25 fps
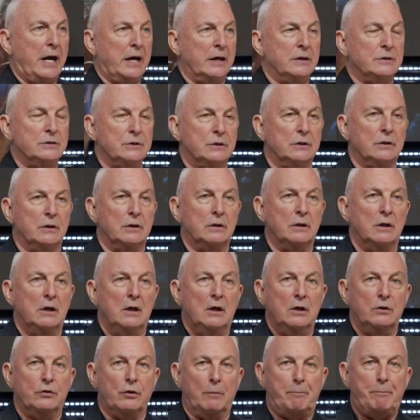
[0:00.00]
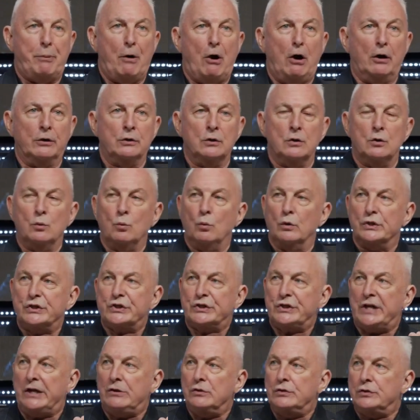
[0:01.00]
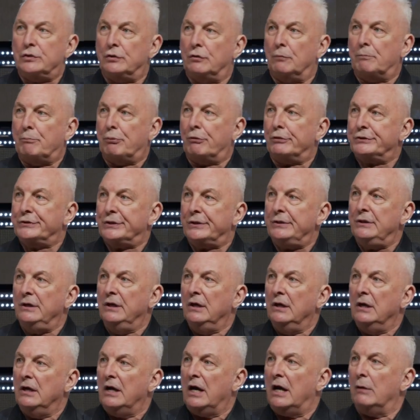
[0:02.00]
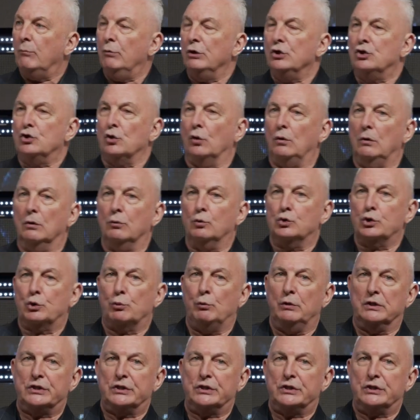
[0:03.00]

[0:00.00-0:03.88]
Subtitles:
and the pardon was sent to the prison. And when George